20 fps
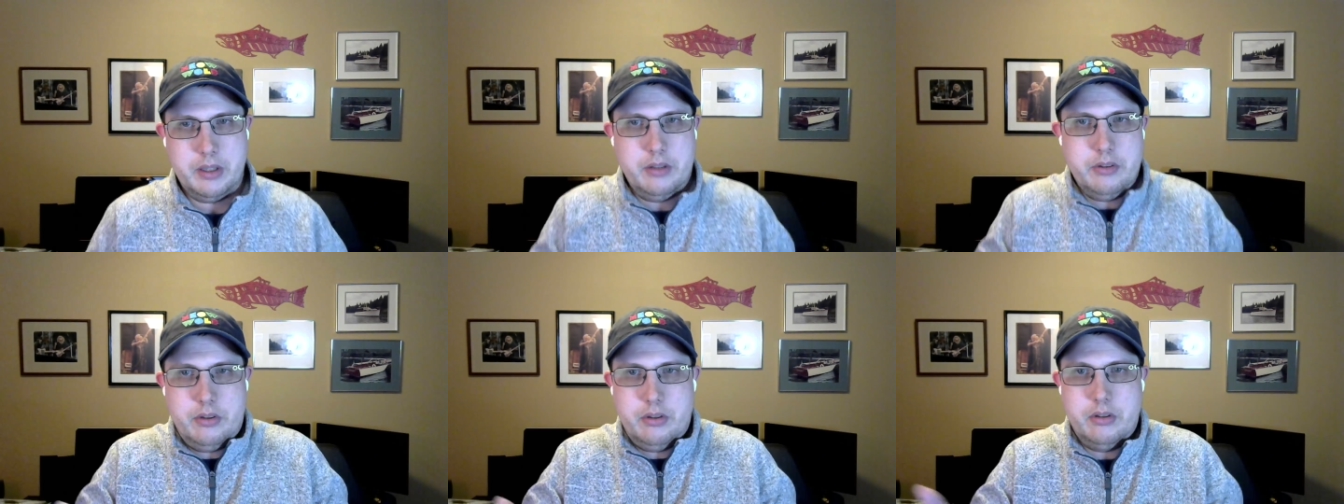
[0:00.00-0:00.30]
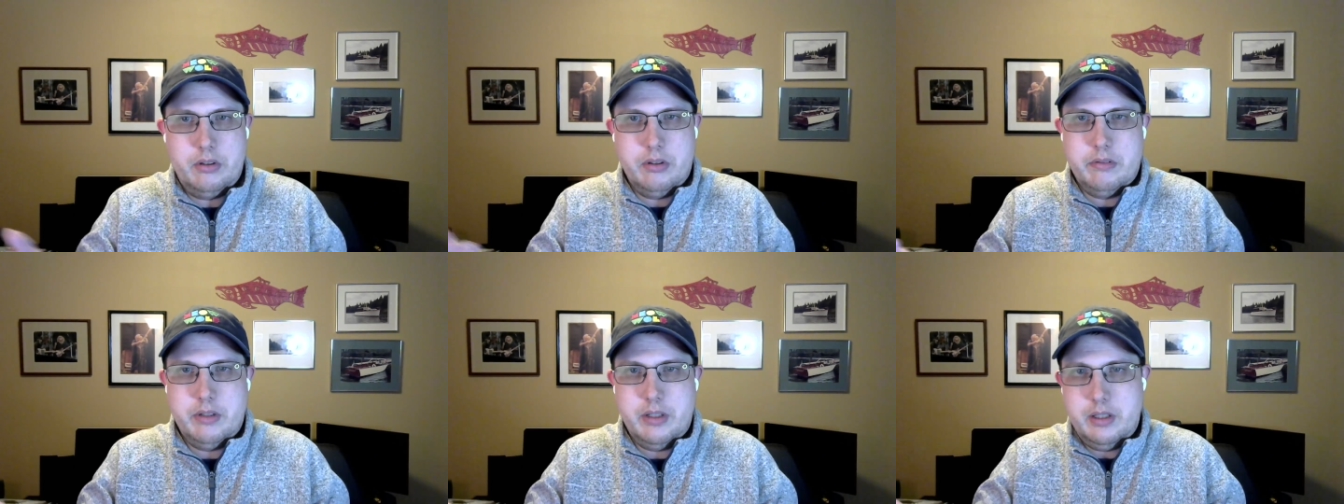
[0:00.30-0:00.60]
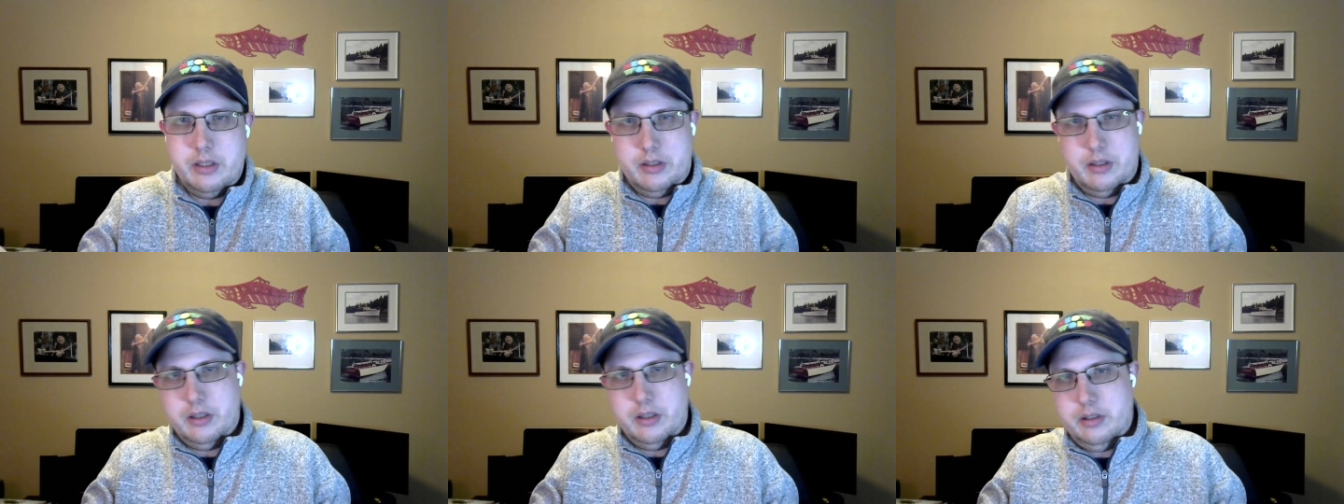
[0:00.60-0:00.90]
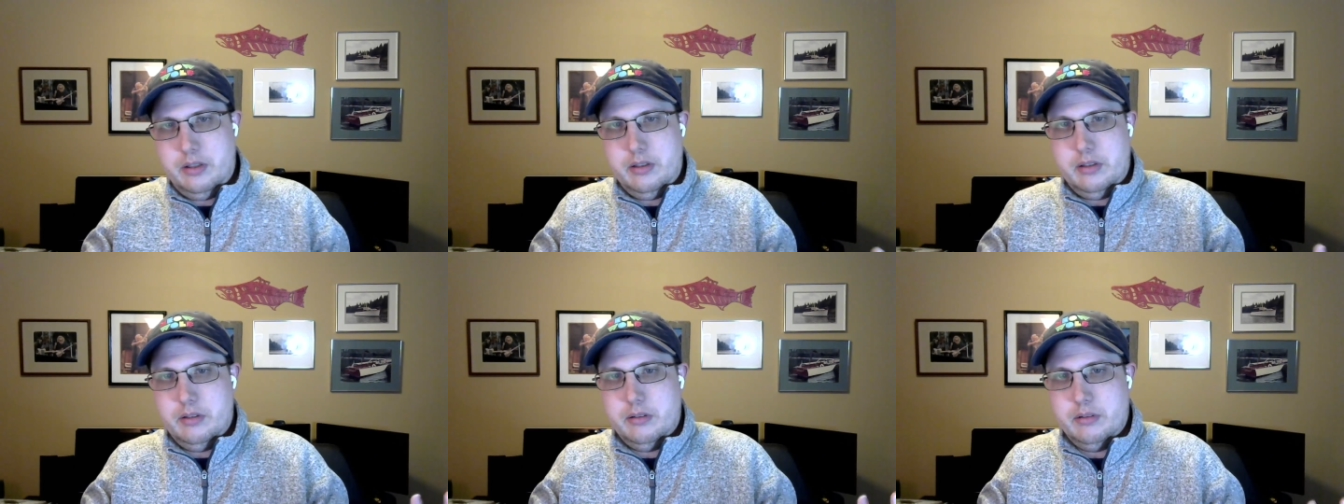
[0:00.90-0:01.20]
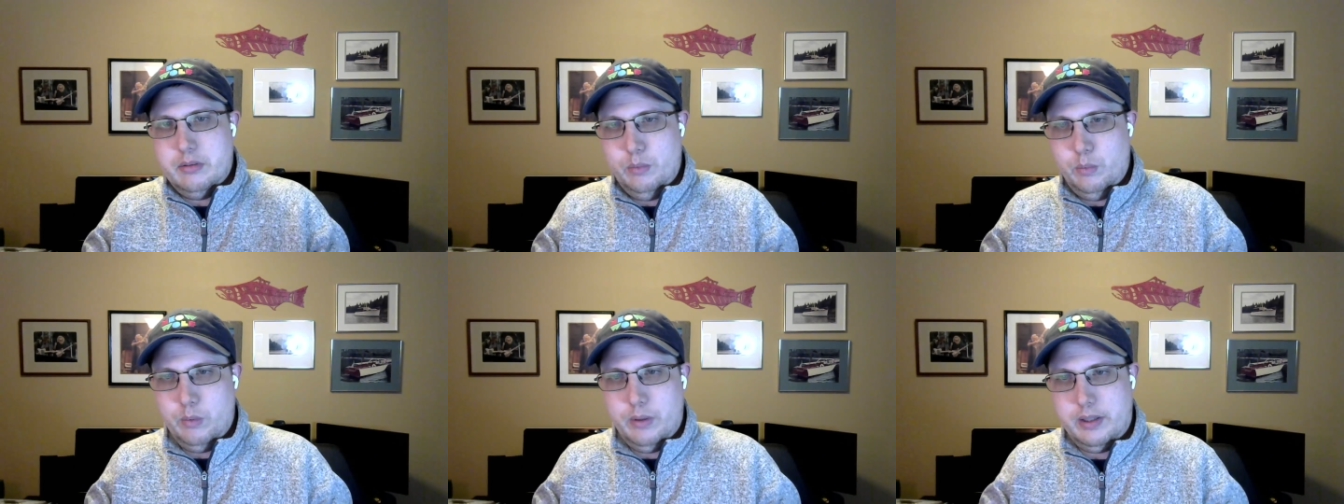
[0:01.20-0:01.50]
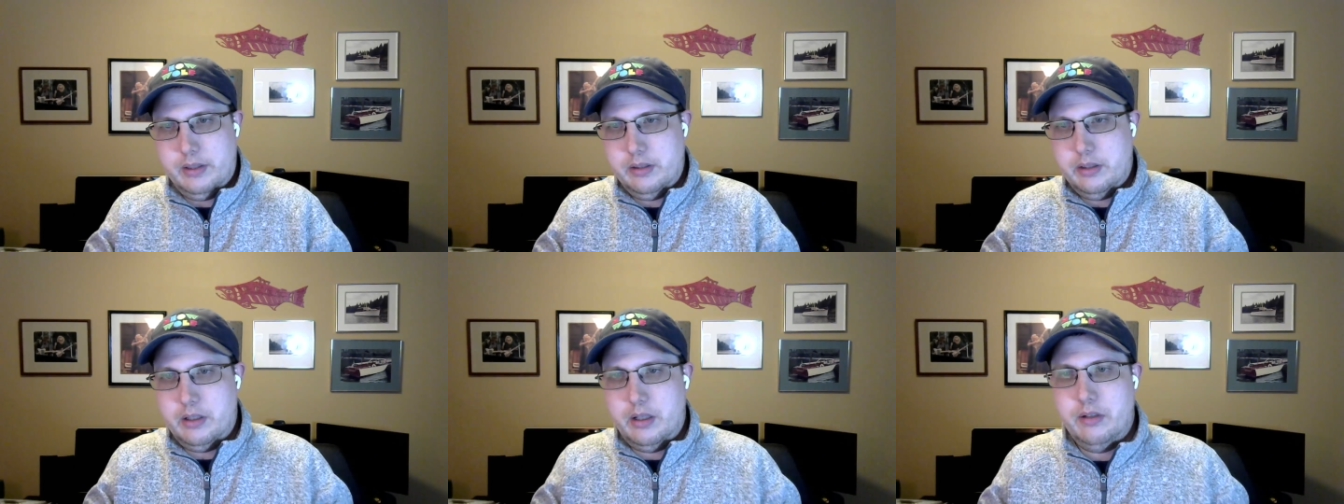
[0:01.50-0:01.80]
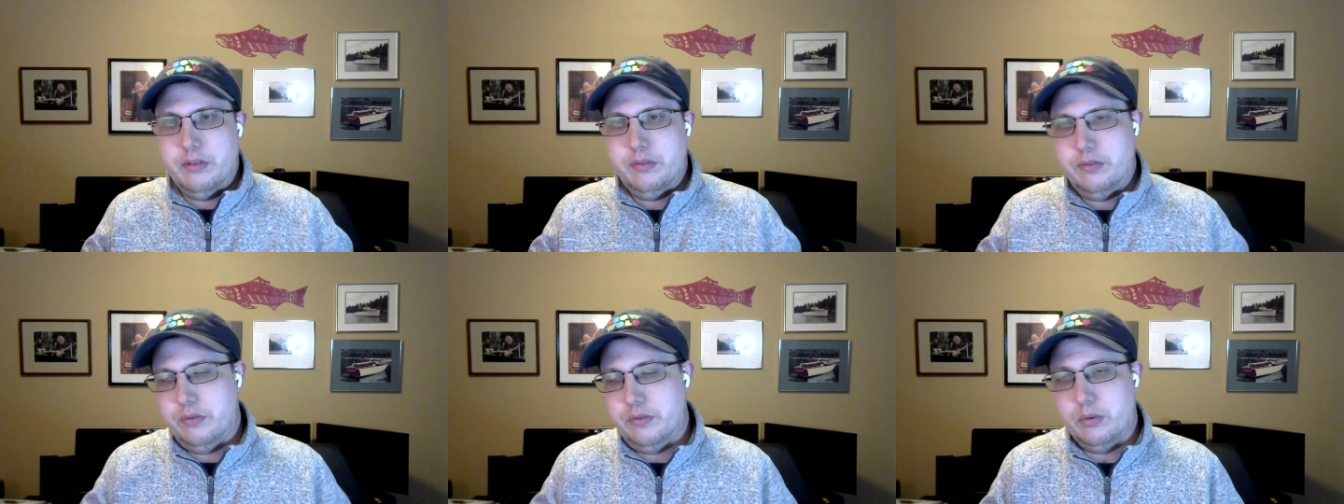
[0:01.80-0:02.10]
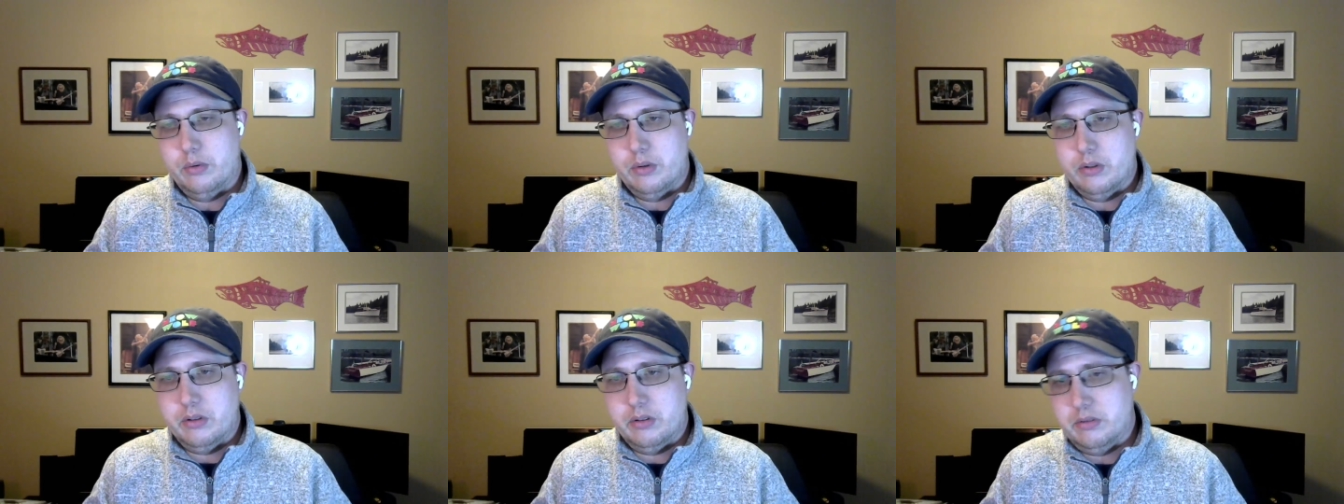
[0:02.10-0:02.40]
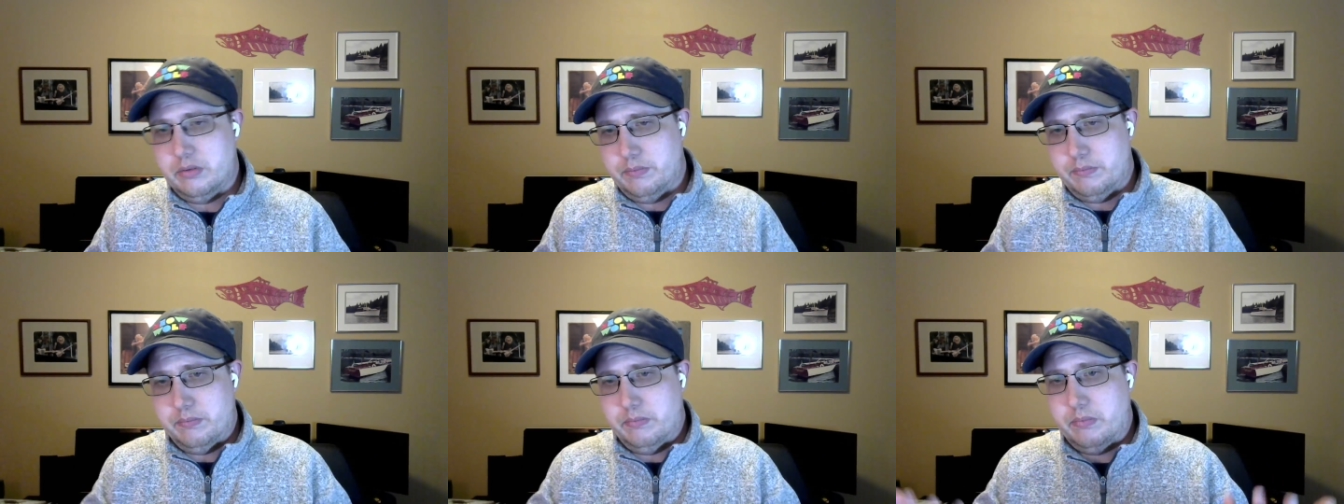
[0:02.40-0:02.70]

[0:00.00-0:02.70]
else has already done it well enough or